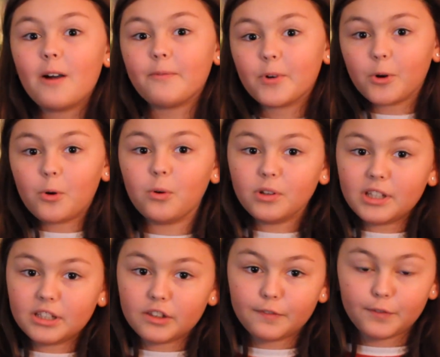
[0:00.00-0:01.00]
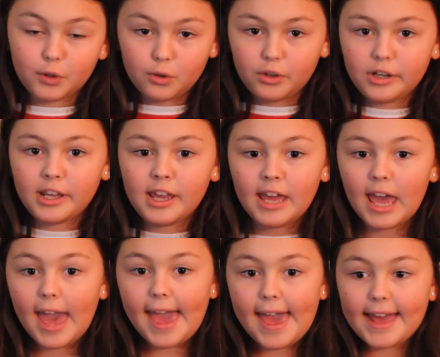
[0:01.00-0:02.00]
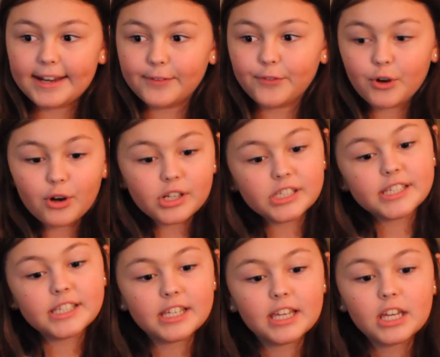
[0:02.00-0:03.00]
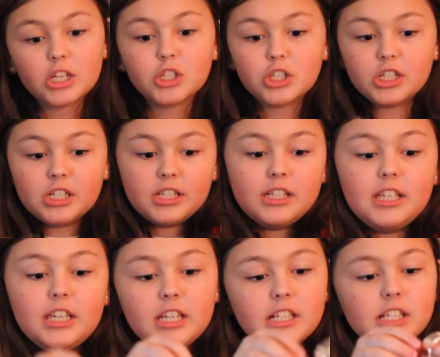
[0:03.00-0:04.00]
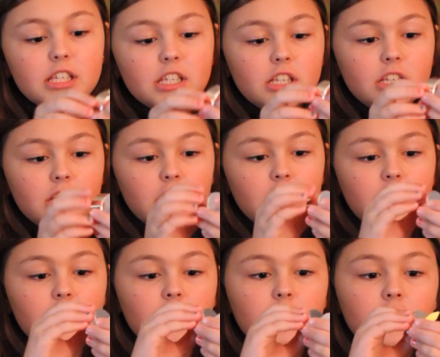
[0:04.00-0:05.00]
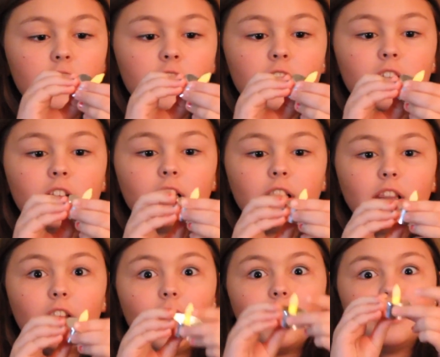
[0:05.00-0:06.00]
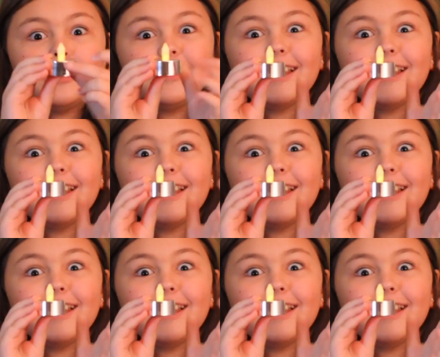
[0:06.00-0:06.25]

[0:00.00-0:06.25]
for holding the food. And of course, she needs light.